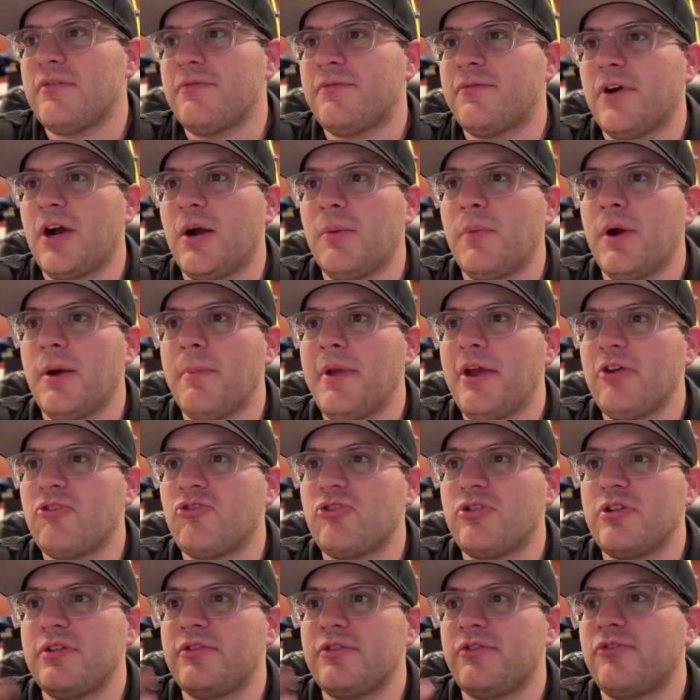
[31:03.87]
the firmware. Make
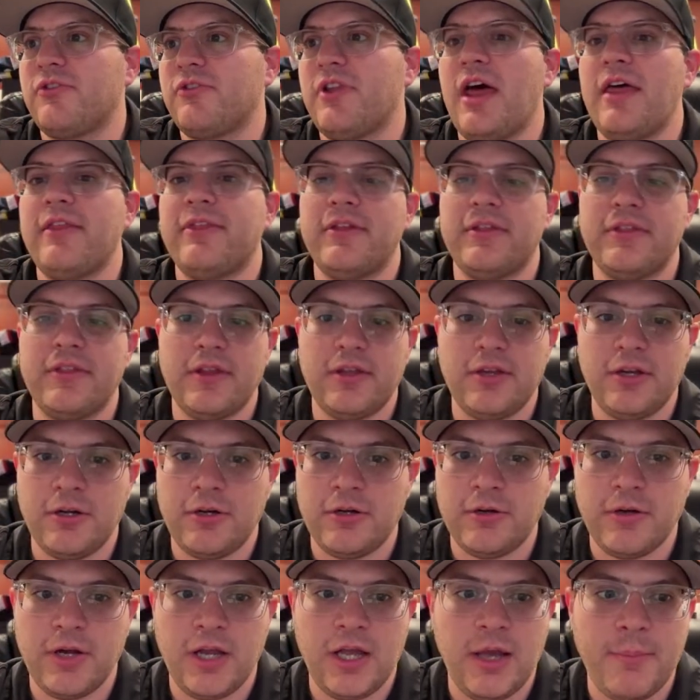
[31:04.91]
sure that there's nothing that
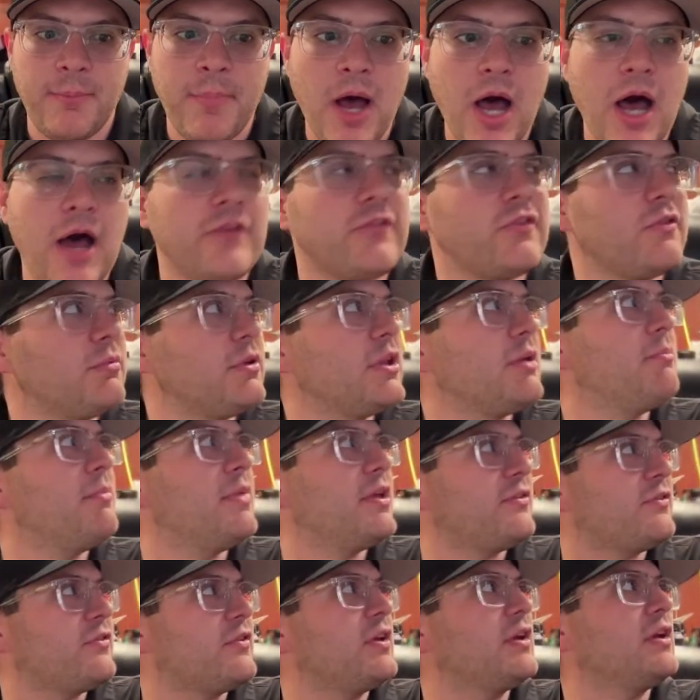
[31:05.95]
you're possibly
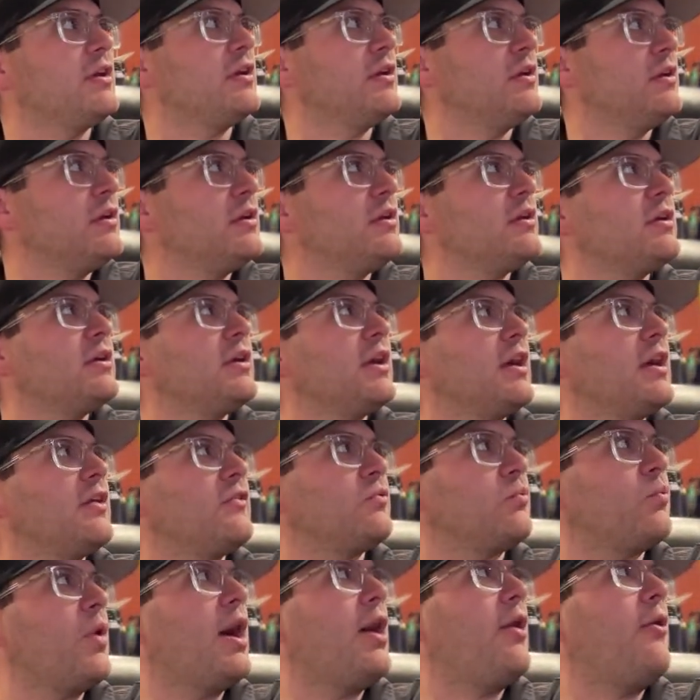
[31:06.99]
missing as
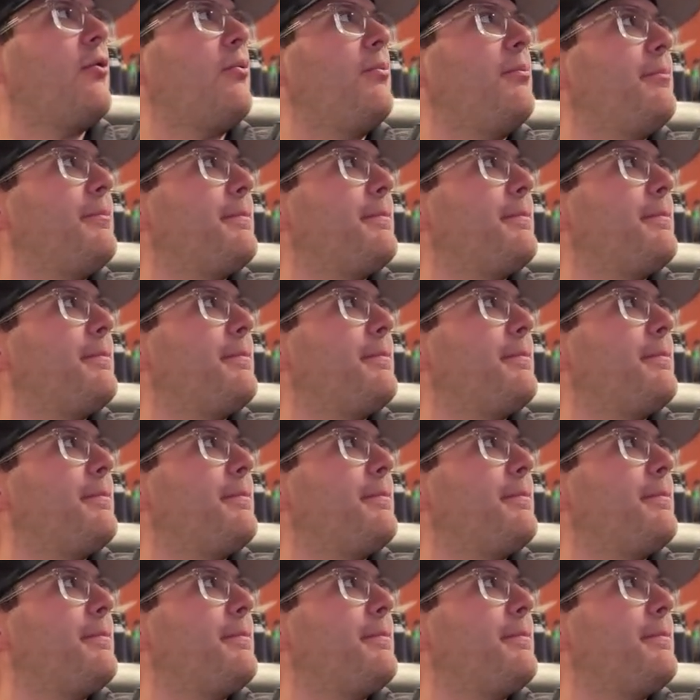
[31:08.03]
well.